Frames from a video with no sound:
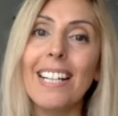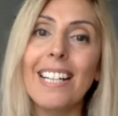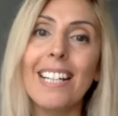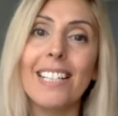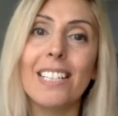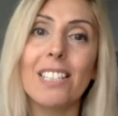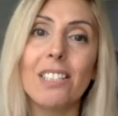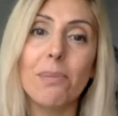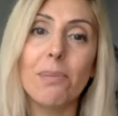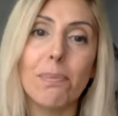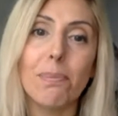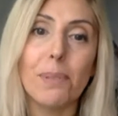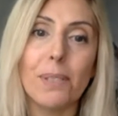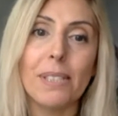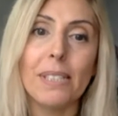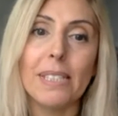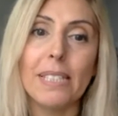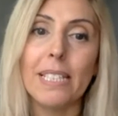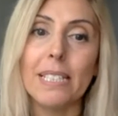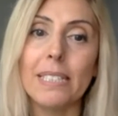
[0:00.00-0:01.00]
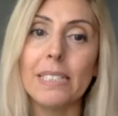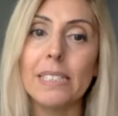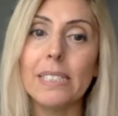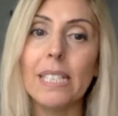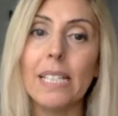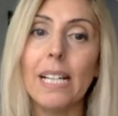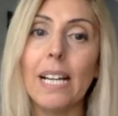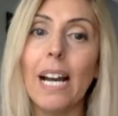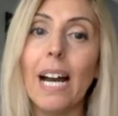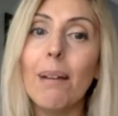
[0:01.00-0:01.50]
like to put this,
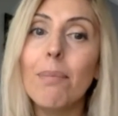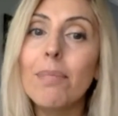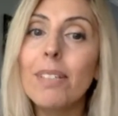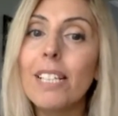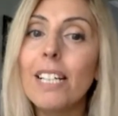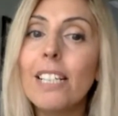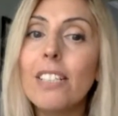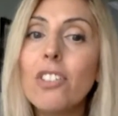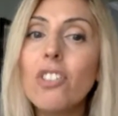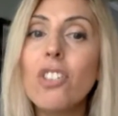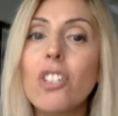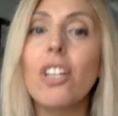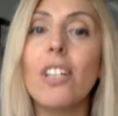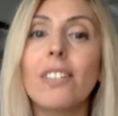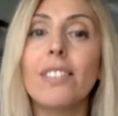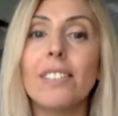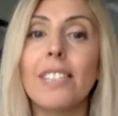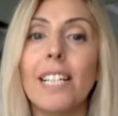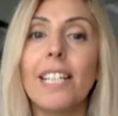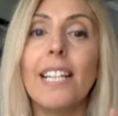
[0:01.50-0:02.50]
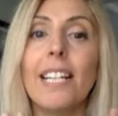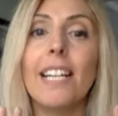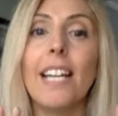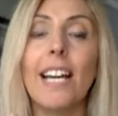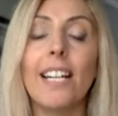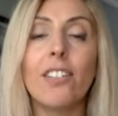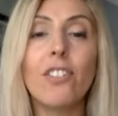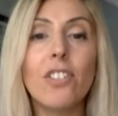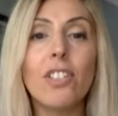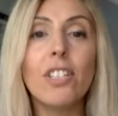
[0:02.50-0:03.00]
I'm not just a
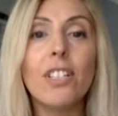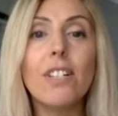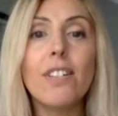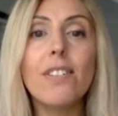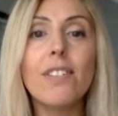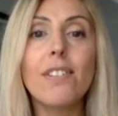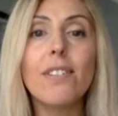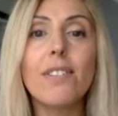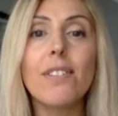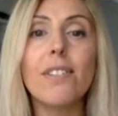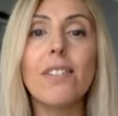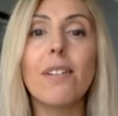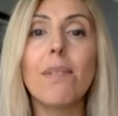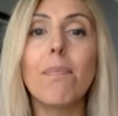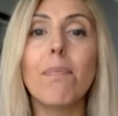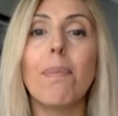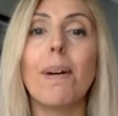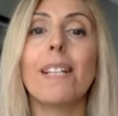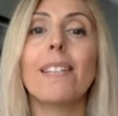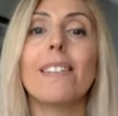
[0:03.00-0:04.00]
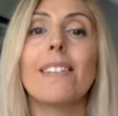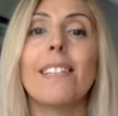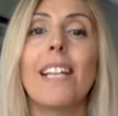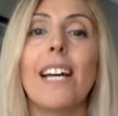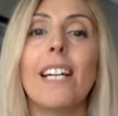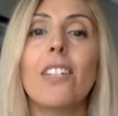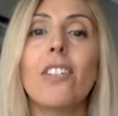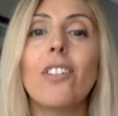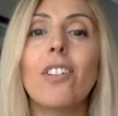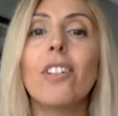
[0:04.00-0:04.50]
natural system, but
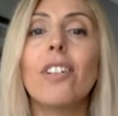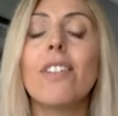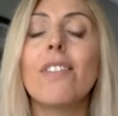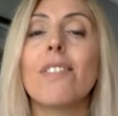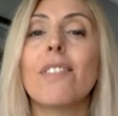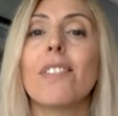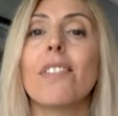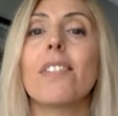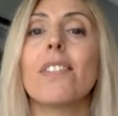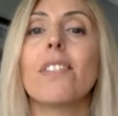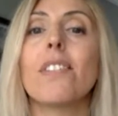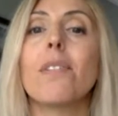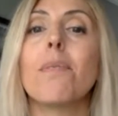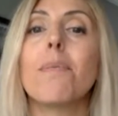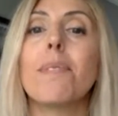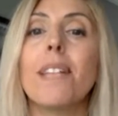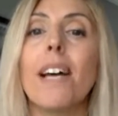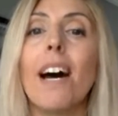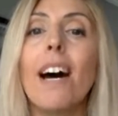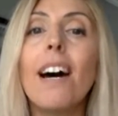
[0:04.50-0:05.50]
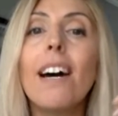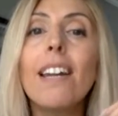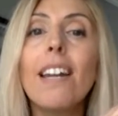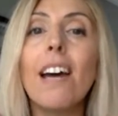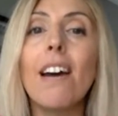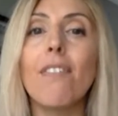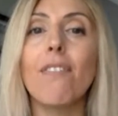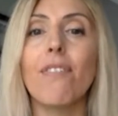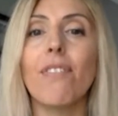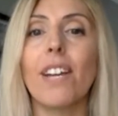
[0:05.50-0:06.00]
natural systems are
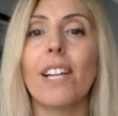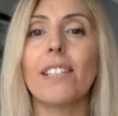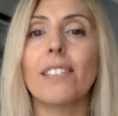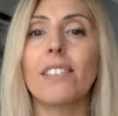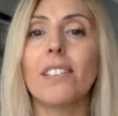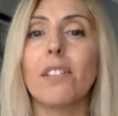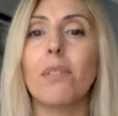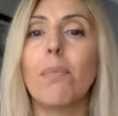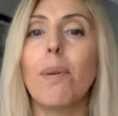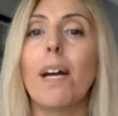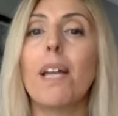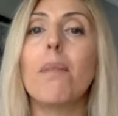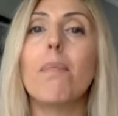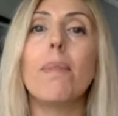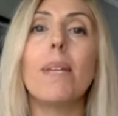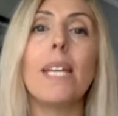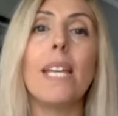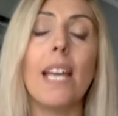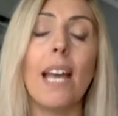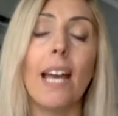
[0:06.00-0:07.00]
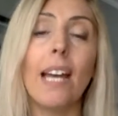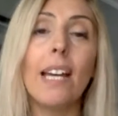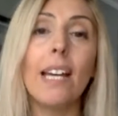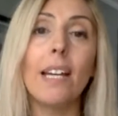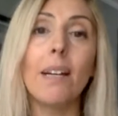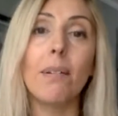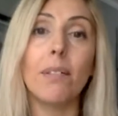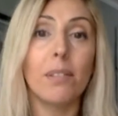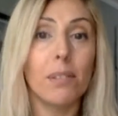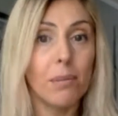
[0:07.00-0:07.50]
affected by me
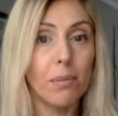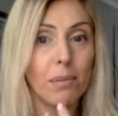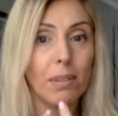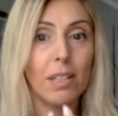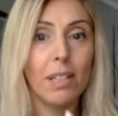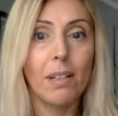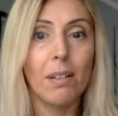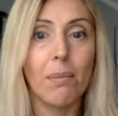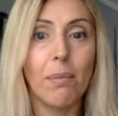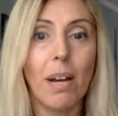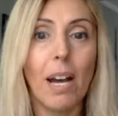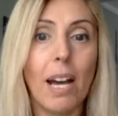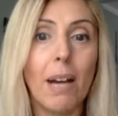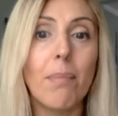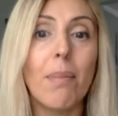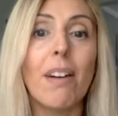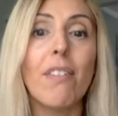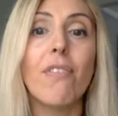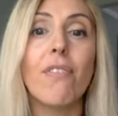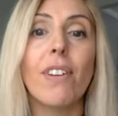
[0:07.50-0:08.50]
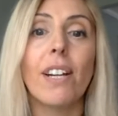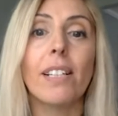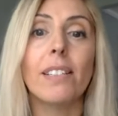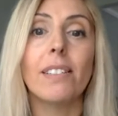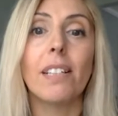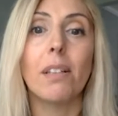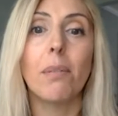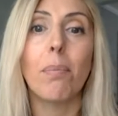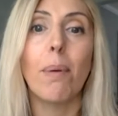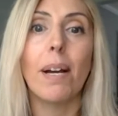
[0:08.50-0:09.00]
and I'm
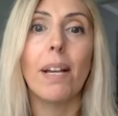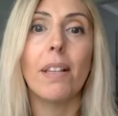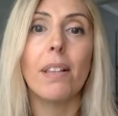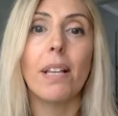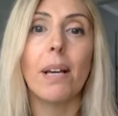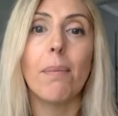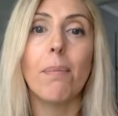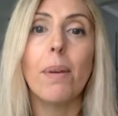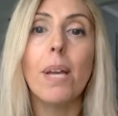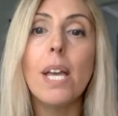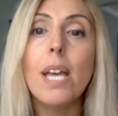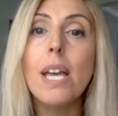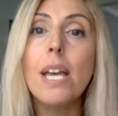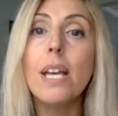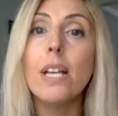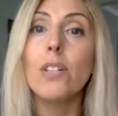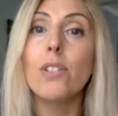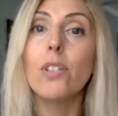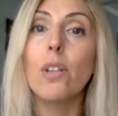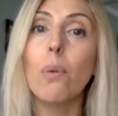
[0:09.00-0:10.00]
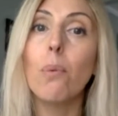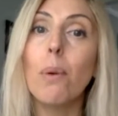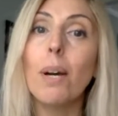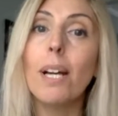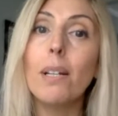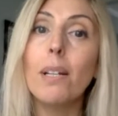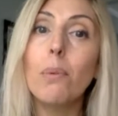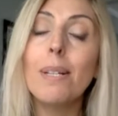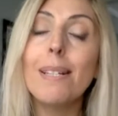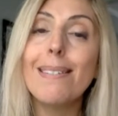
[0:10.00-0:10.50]
affected by them. So
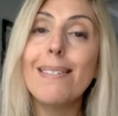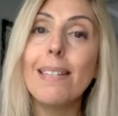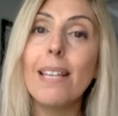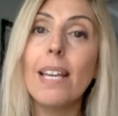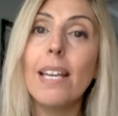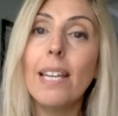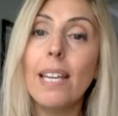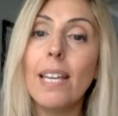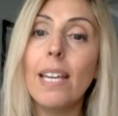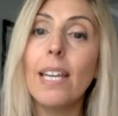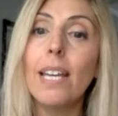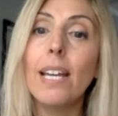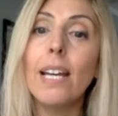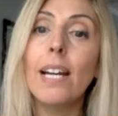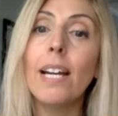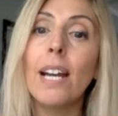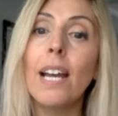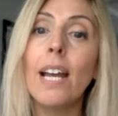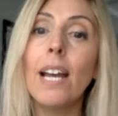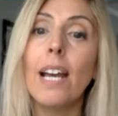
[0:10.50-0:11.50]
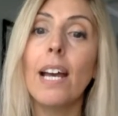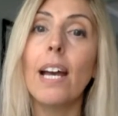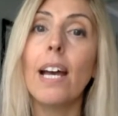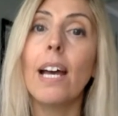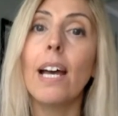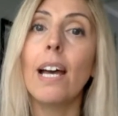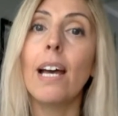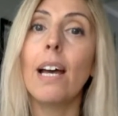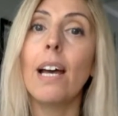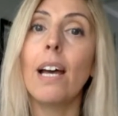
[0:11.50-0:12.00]
when we say here,
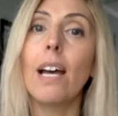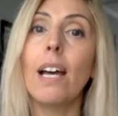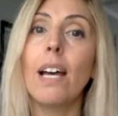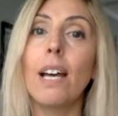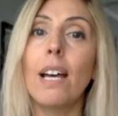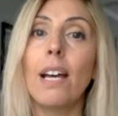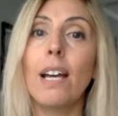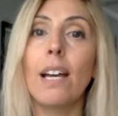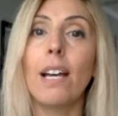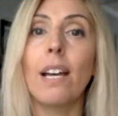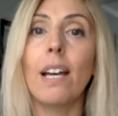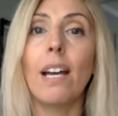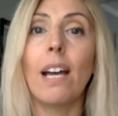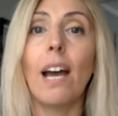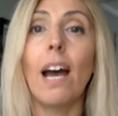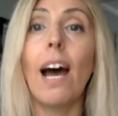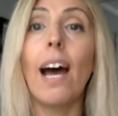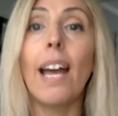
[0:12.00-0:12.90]
when